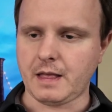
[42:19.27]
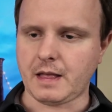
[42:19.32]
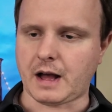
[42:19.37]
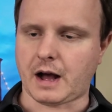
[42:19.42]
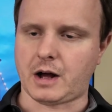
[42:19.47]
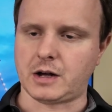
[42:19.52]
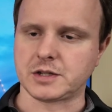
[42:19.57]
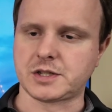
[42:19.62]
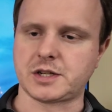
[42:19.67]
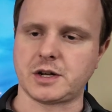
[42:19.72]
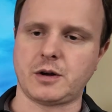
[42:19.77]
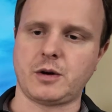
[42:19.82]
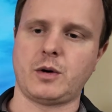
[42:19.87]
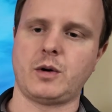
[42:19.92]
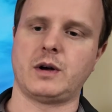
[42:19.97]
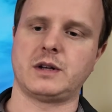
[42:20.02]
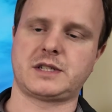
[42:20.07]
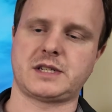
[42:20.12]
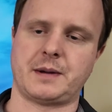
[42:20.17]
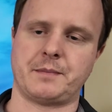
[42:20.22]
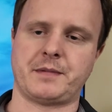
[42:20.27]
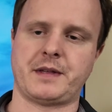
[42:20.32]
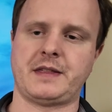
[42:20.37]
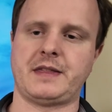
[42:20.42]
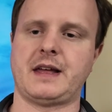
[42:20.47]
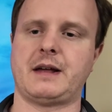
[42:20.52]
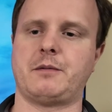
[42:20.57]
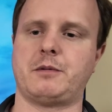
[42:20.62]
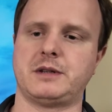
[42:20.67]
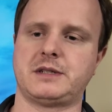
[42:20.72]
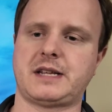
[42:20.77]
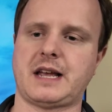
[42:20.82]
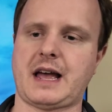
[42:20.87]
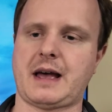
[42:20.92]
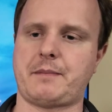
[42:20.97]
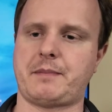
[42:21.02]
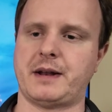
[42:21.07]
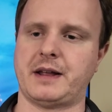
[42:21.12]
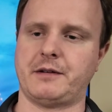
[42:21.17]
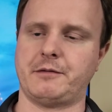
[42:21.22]
Also, something that was
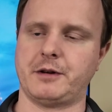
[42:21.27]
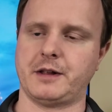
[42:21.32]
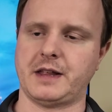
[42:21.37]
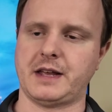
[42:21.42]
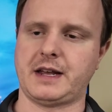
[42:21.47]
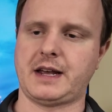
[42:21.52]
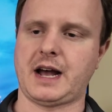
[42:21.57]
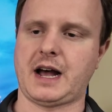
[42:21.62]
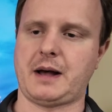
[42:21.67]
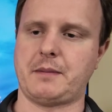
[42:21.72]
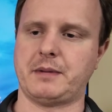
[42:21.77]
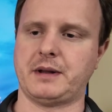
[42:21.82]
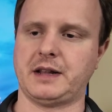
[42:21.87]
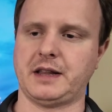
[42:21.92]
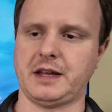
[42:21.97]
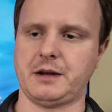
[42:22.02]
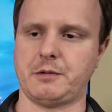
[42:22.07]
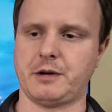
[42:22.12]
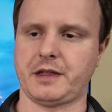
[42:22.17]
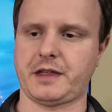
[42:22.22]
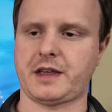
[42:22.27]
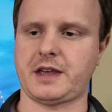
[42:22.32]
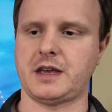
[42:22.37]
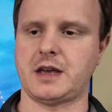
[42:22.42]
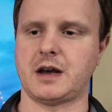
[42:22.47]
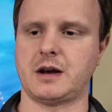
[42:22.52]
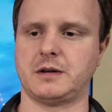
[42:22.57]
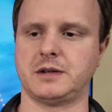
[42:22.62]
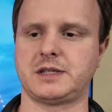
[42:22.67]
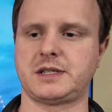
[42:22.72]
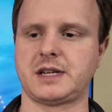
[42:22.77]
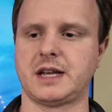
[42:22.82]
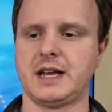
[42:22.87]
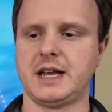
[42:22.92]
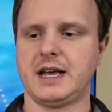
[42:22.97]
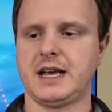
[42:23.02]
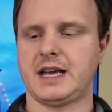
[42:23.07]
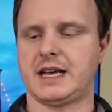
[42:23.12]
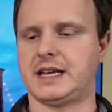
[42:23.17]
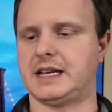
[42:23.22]
happening really commonly with HIOS
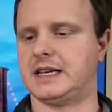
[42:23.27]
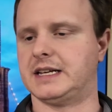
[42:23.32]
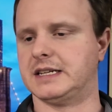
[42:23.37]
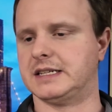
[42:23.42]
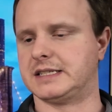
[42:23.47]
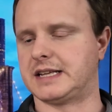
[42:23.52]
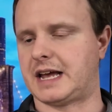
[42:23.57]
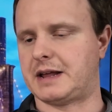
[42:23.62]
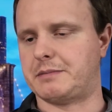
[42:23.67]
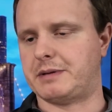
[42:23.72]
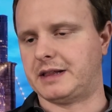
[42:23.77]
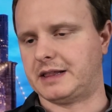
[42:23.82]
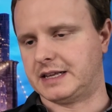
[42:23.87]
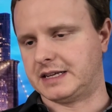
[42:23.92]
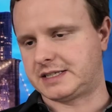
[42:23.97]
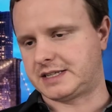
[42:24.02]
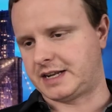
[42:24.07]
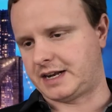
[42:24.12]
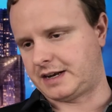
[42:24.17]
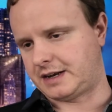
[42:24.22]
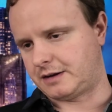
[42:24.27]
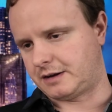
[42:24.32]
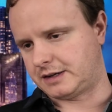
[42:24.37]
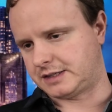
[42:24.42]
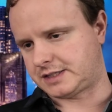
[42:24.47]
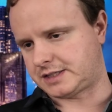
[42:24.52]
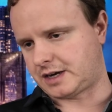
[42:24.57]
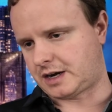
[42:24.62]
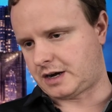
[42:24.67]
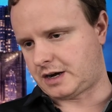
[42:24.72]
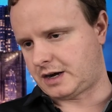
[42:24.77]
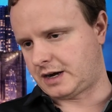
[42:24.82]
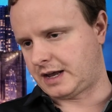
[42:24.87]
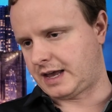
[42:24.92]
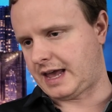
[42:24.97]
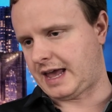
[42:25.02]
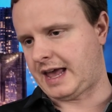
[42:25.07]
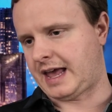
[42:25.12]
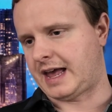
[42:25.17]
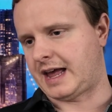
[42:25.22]
is I'd be listening to a song
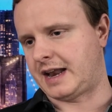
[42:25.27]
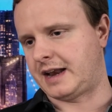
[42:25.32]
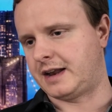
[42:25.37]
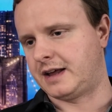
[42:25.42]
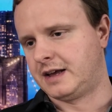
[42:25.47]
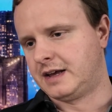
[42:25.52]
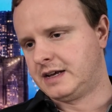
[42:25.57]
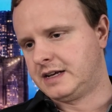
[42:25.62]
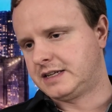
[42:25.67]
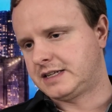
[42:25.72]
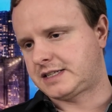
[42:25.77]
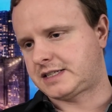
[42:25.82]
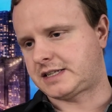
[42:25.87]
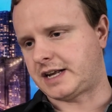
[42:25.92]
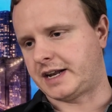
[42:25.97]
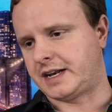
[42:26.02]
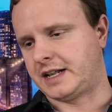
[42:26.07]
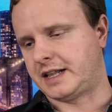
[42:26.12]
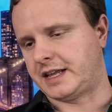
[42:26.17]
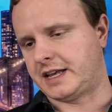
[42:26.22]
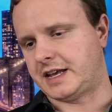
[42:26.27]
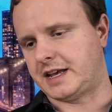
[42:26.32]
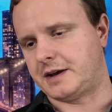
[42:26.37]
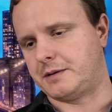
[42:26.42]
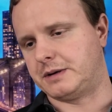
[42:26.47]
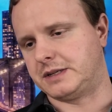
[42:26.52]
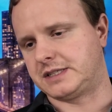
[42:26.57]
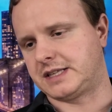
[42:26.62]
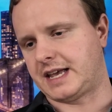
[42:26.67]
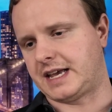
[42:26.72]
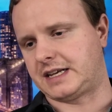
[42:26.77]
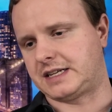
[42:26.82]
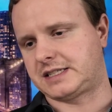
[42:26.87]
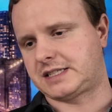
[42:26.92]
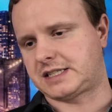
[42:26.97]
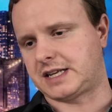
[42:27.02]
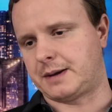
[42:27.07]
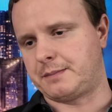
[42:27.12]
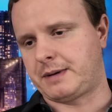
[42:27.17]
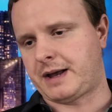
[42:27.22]
and suddenly it was like
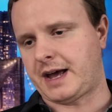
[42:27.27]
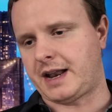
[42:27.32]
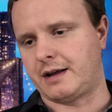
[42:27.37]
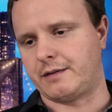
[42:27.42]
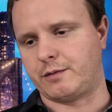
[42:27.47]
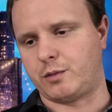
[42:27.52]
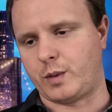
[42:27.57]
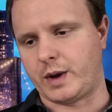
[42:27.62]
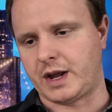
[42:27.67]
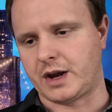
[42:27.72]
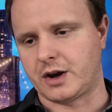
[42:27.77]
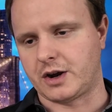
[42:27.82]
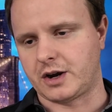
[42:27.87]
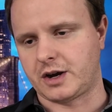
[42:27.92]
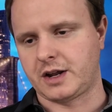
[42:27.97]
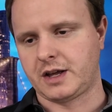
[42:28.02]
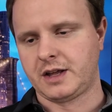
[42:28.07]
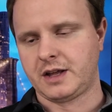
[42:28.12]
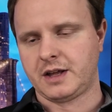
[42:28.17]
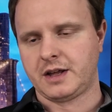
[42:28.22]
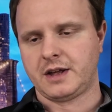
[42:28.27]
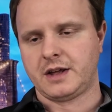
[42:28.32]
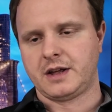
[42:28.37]
some kind of weird